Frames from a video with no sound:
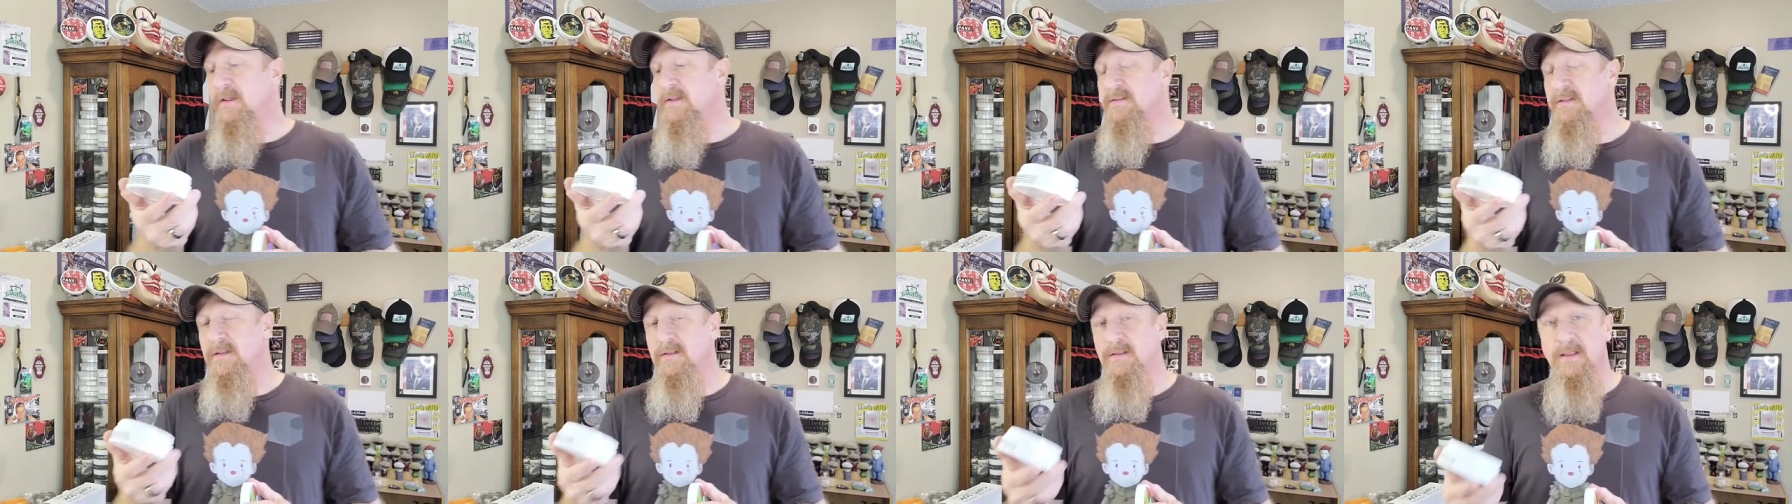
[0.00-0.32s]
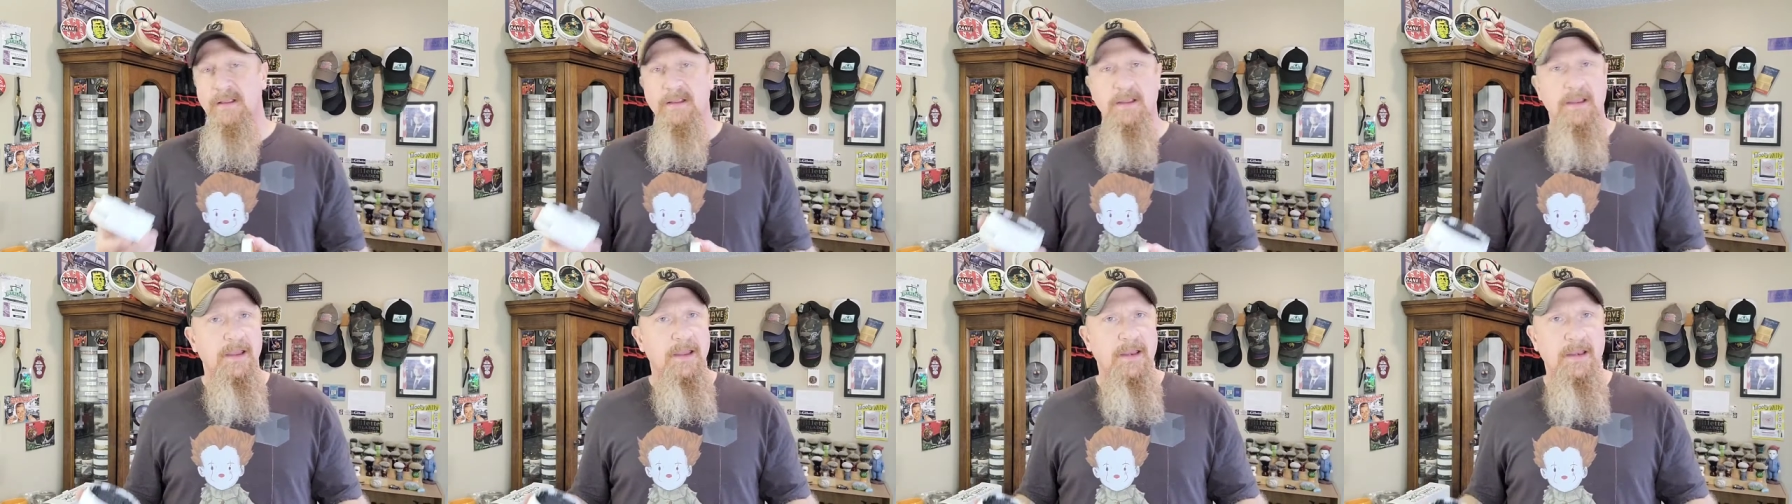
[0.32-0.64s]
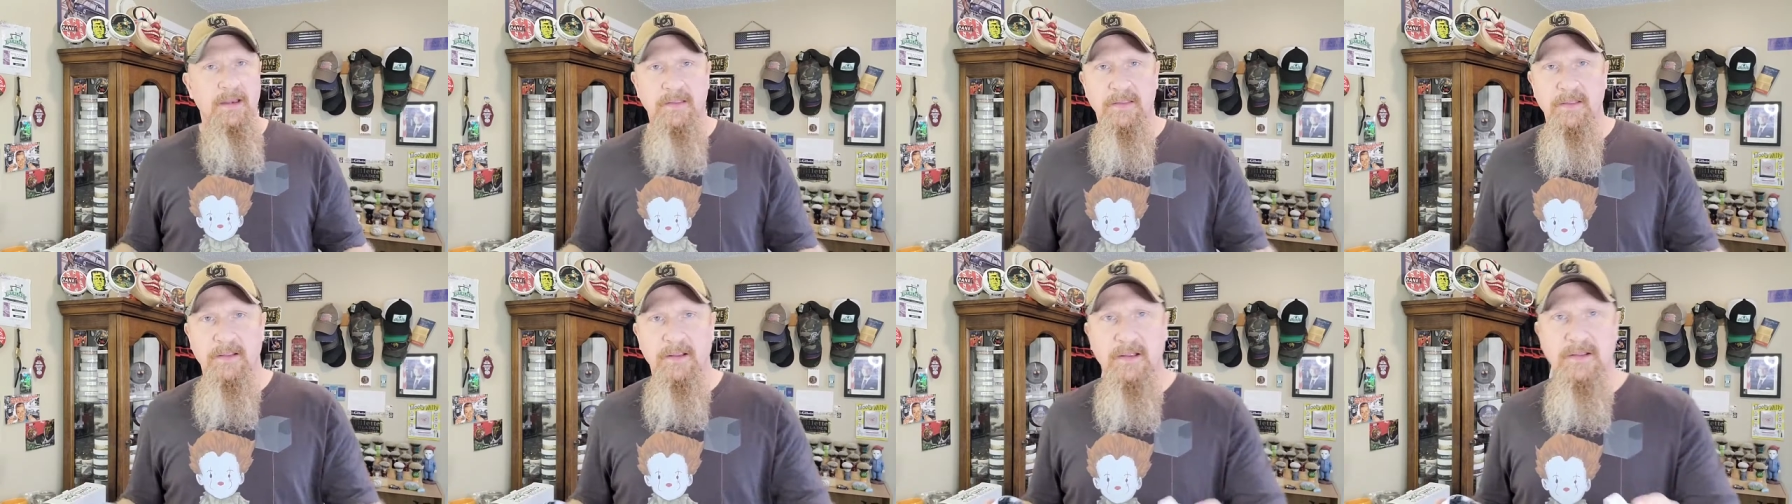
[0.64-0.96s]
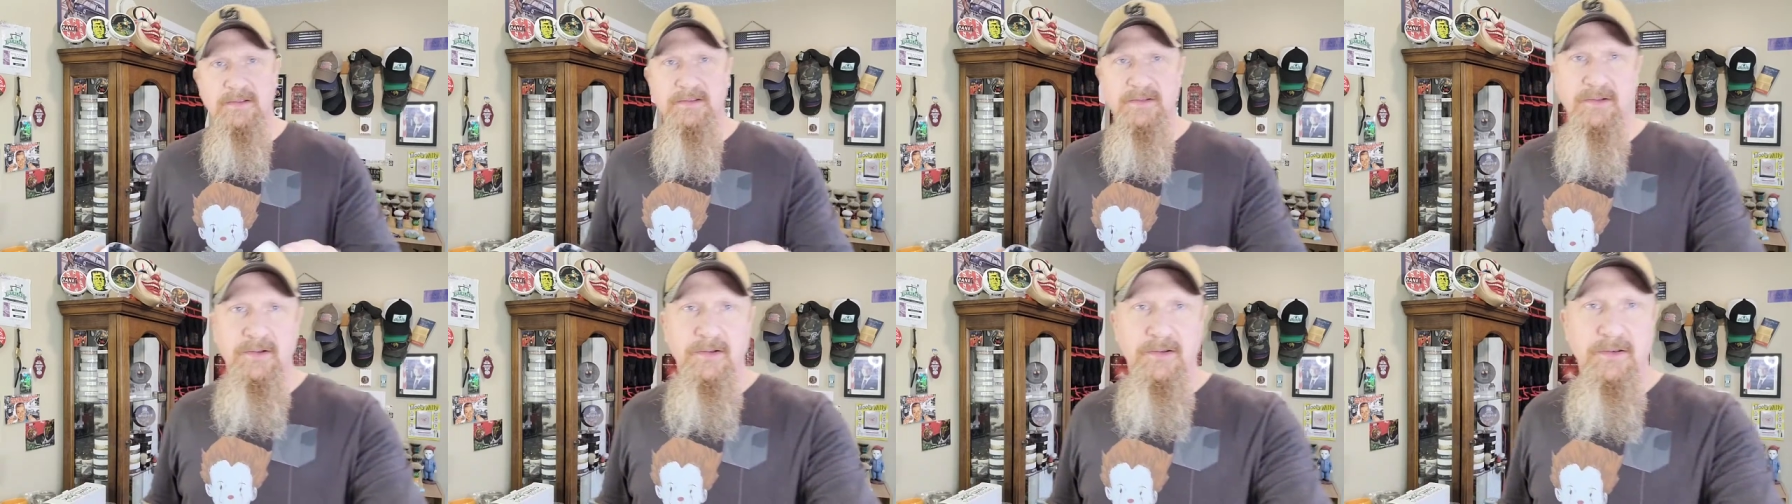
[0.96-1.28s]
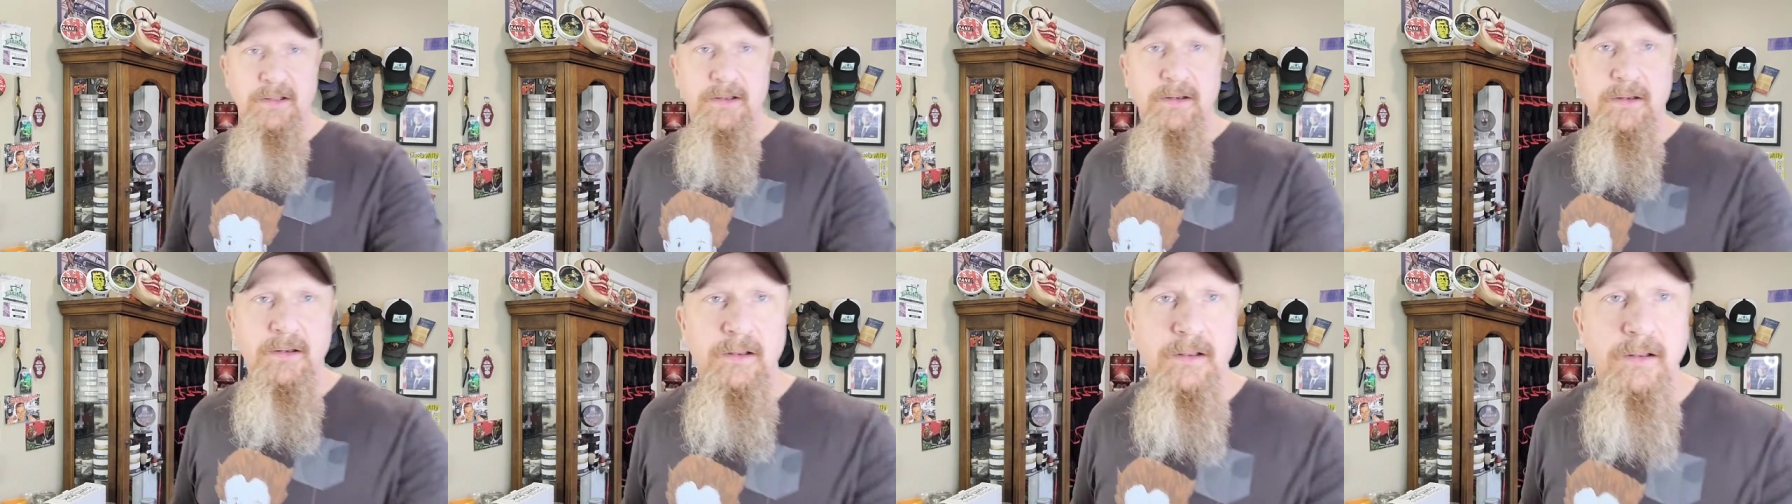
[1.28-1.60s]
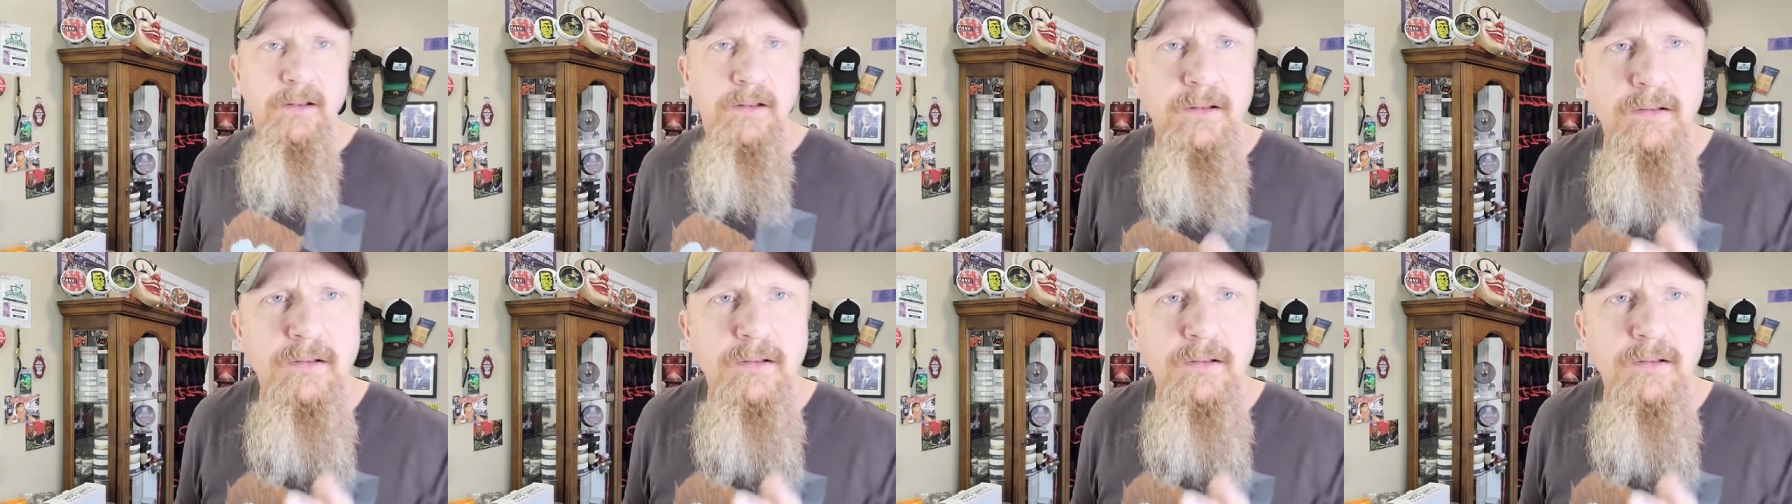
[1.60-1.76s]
is isn't like anything else in your den.